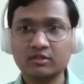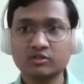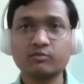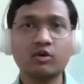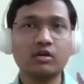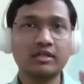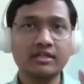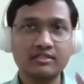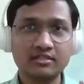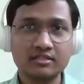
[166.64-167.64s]
small
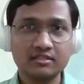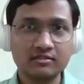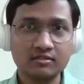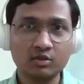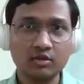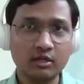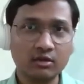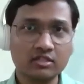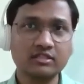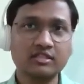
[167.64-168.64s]
kids,
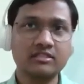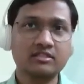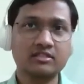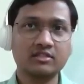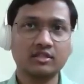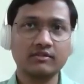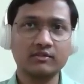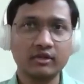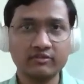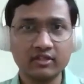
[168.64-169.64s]
adolescents,
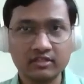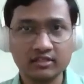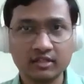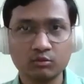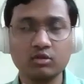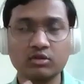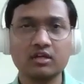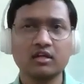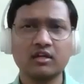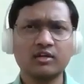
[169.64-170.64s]
12 years and more,
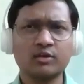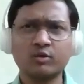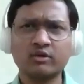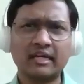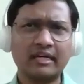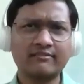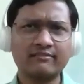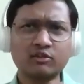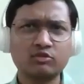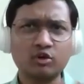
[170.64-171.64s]
don't have
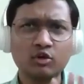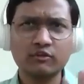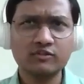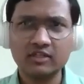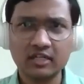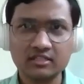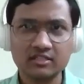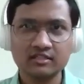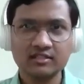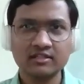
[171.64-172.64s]
any sort of
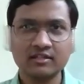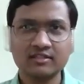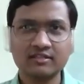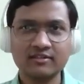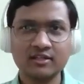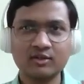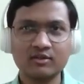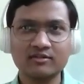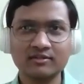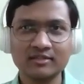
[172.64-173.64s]
stress. It's
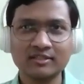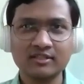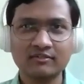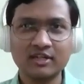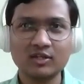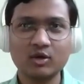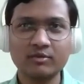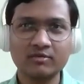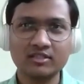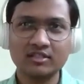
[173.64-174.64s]
a very
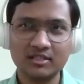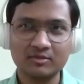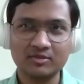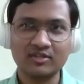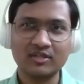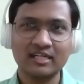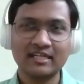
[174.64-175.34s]
common misconception.